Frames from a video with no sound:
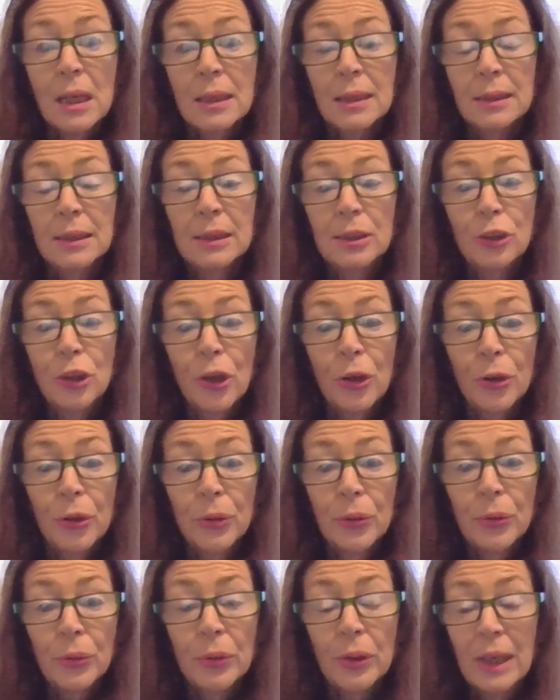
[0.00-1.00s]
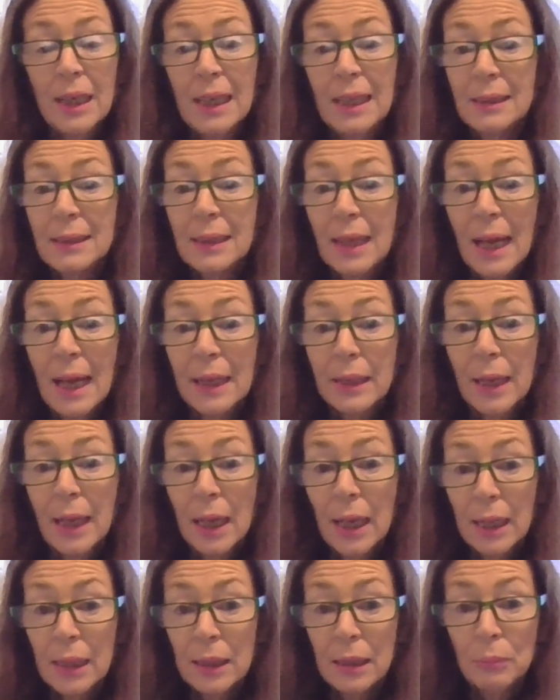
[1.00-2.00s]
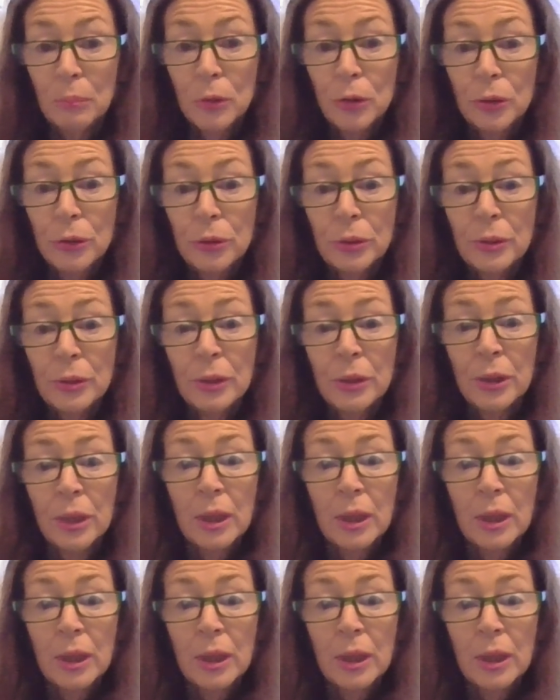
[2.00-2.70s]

So he's had a honeymoon